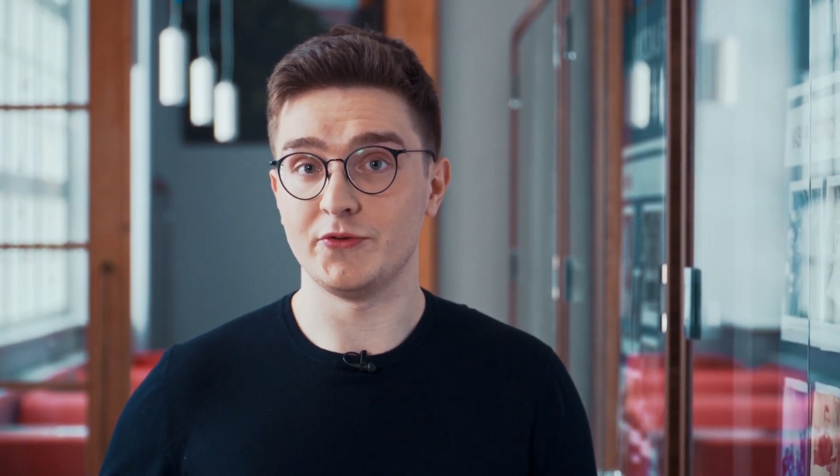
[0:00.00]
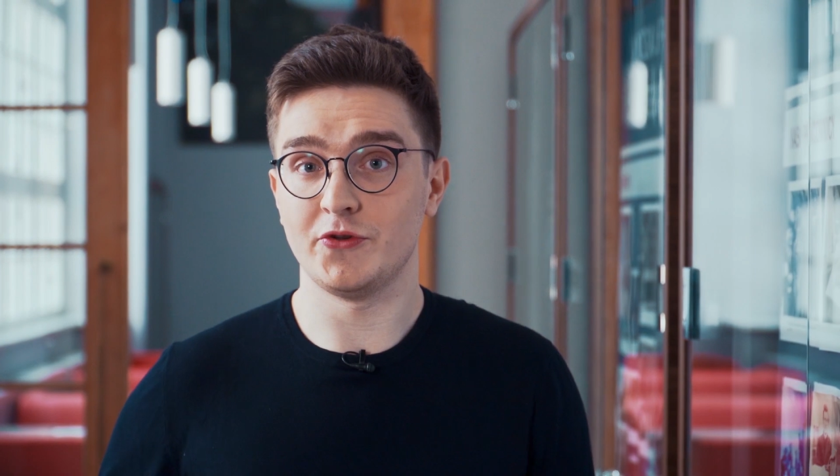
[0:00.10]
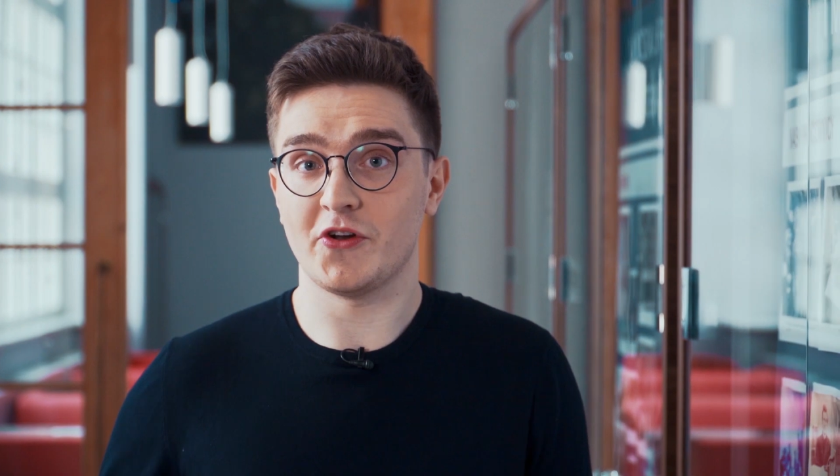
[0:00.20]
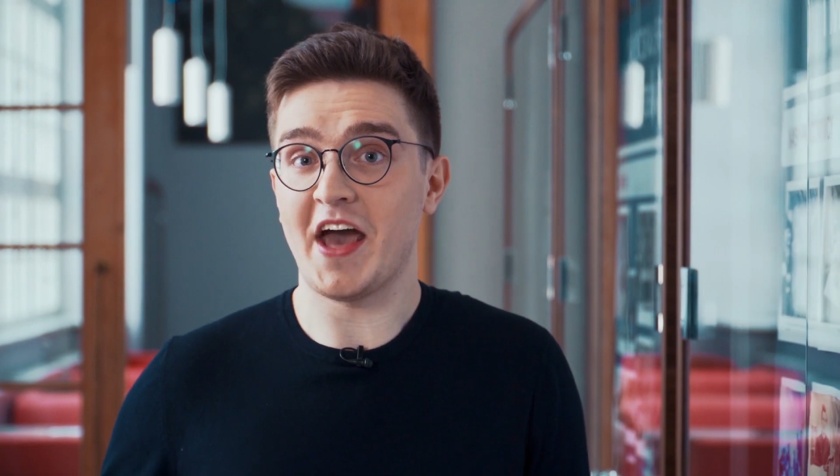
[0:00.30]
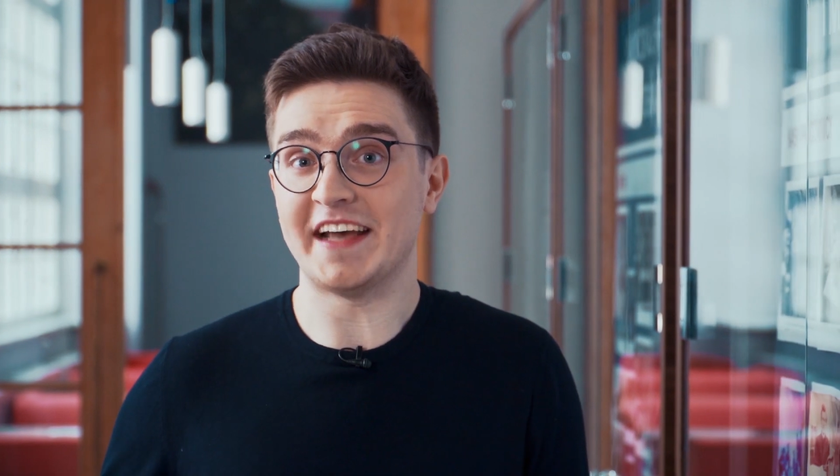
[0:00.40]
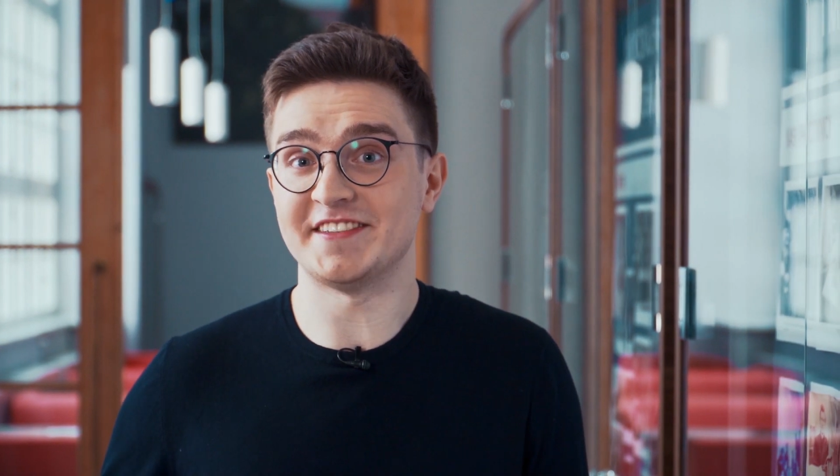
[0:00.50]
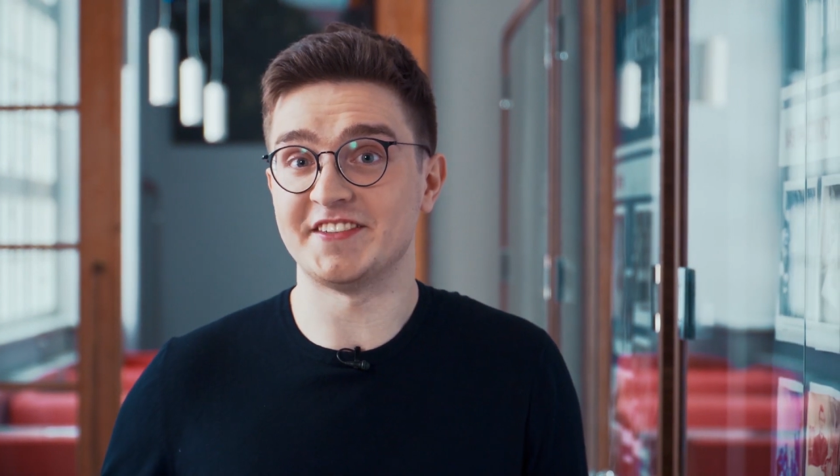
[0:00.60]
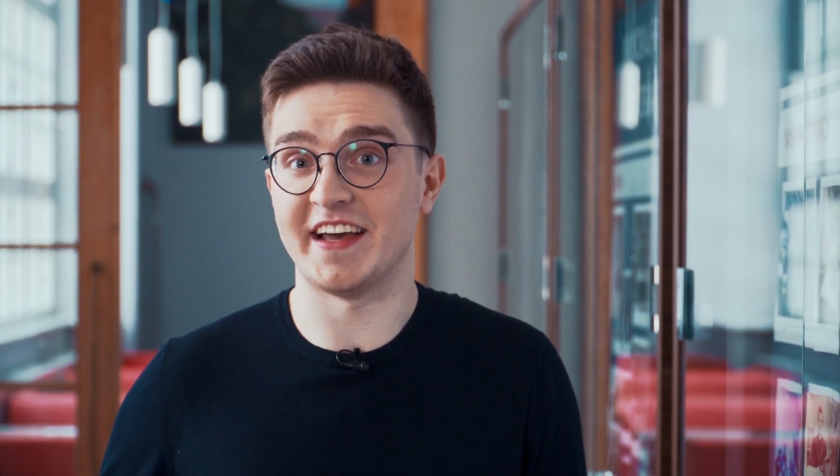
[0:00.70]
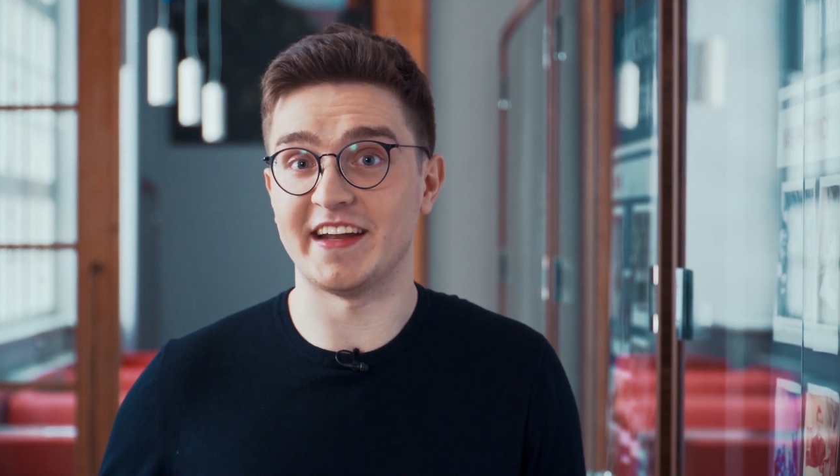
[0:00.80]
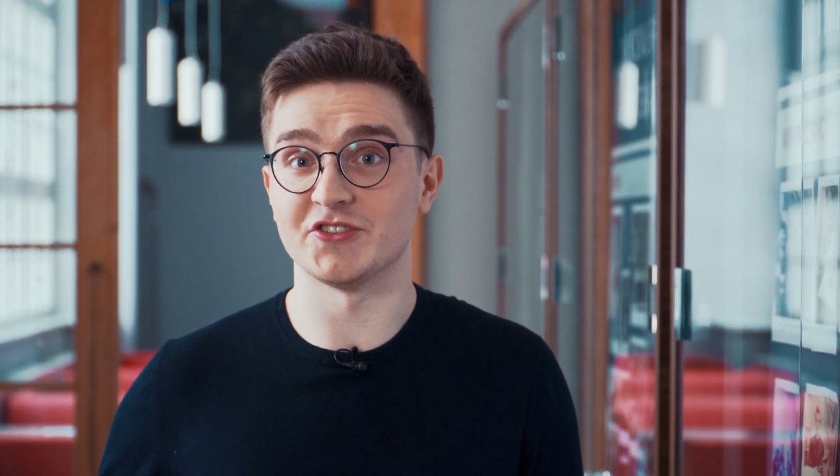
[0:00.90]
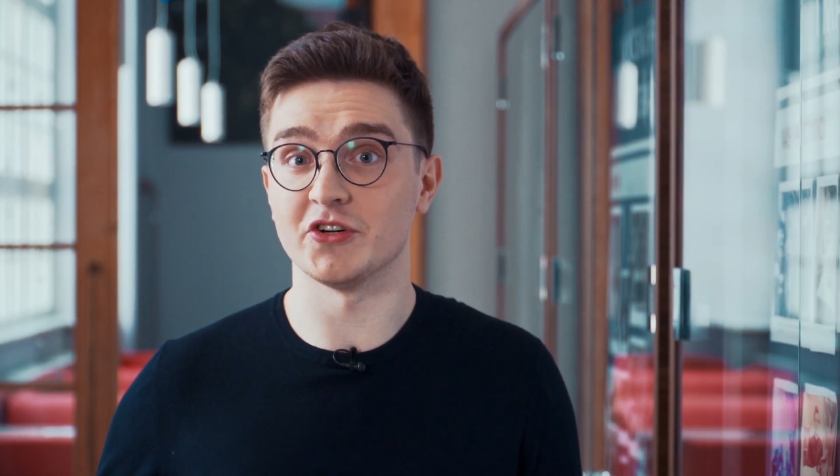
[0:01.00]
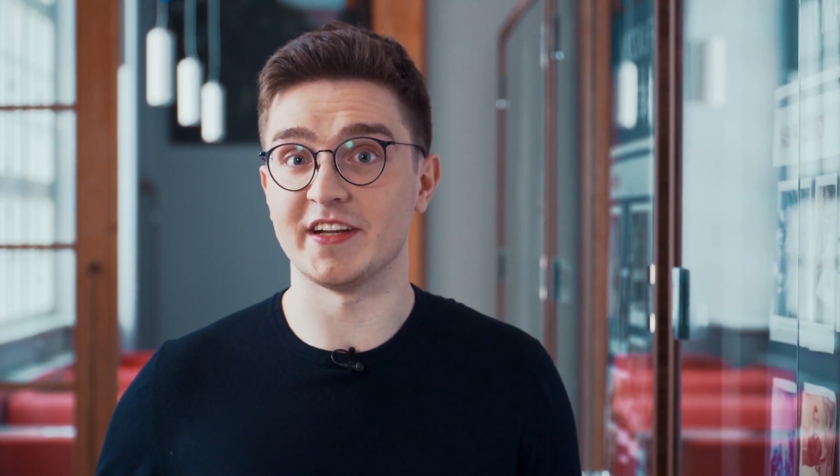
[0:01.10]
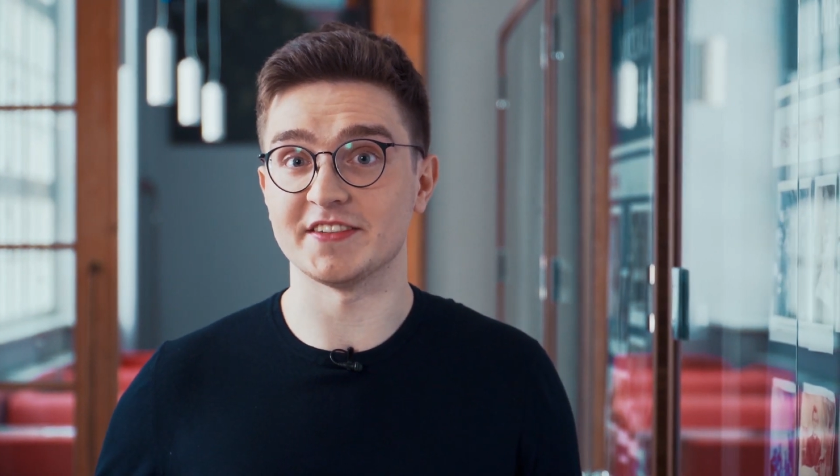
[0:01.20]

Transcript: do not hesitate and join